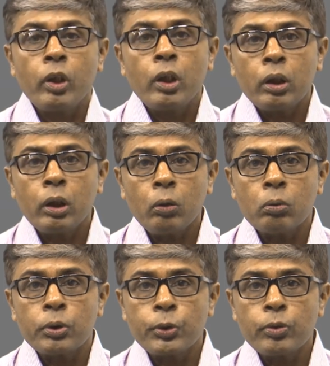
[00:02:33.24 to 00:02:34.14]

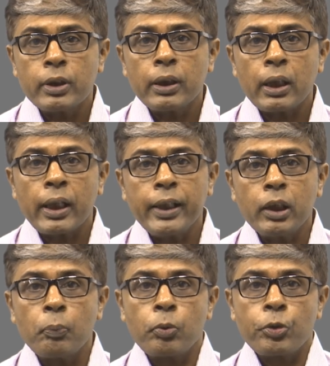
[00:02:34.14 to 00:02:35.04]
Now choosing the right
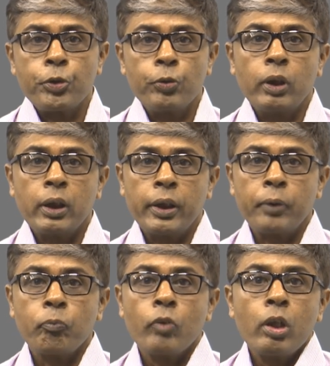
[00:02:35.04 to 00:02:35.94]
approach to
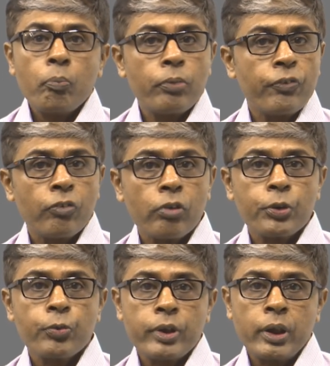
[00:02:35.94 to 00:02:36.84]
learning, before
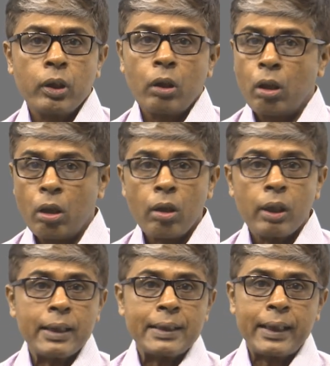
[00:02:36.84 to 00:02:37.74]
choosing or
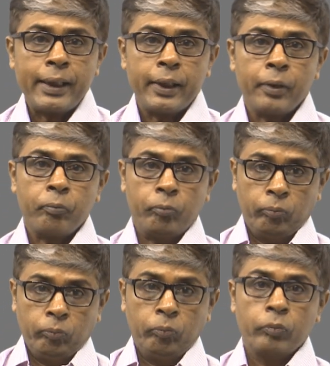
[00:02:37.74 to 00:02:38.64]
designing
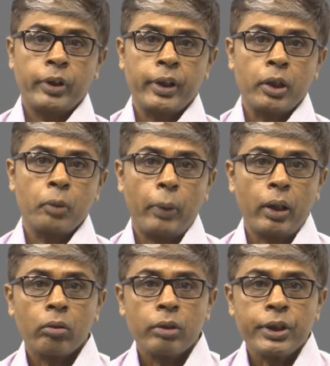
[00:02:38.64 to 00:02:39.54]
the
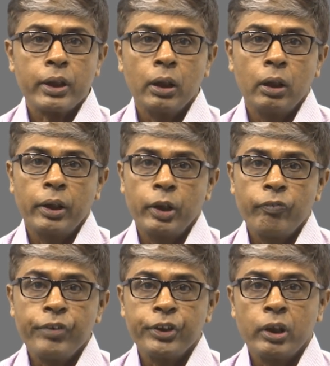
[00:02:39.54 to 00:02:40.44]
pedagogical
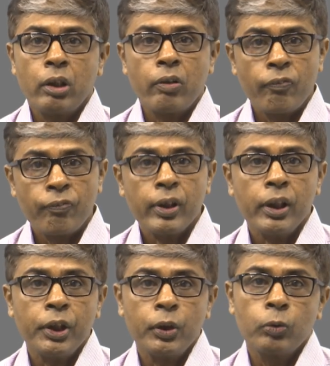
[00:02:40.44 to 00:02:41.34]
innovation, we
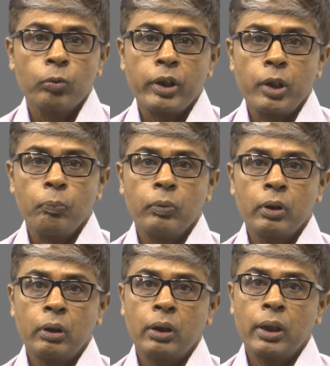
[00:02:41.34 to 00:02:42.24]
need to keep
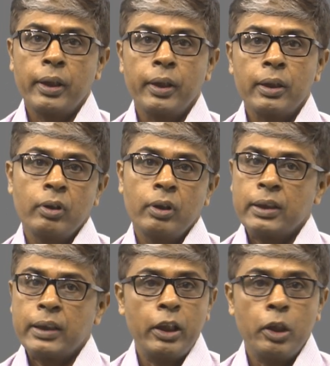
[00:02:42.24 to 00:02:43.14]
learning
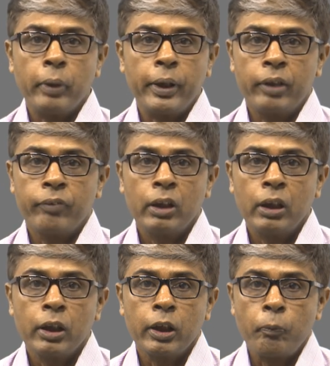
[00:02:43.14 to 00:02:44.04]
style in mind of the
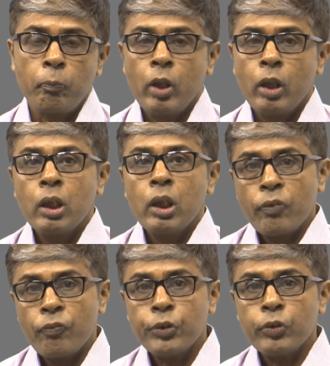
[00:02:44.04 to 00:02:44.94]
learner.
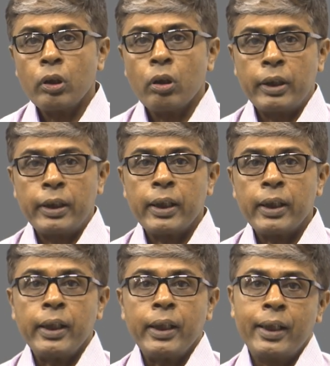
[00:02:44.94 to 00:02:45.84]
Visual,
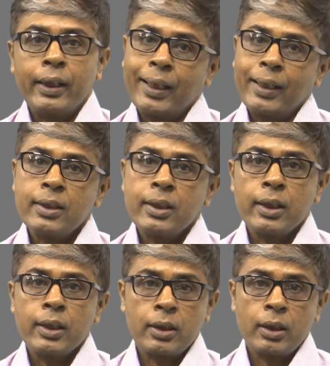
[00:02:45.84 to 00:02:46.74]
auditory and
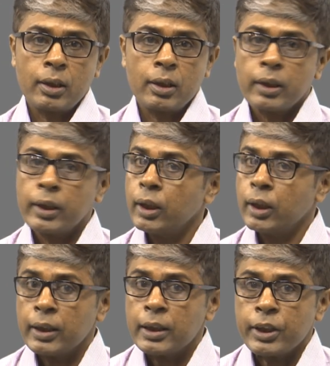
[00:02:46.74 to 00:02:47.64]
kinesthetics are the three
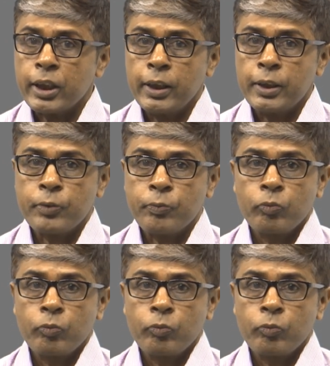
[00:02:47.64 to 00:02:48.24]
learning styles.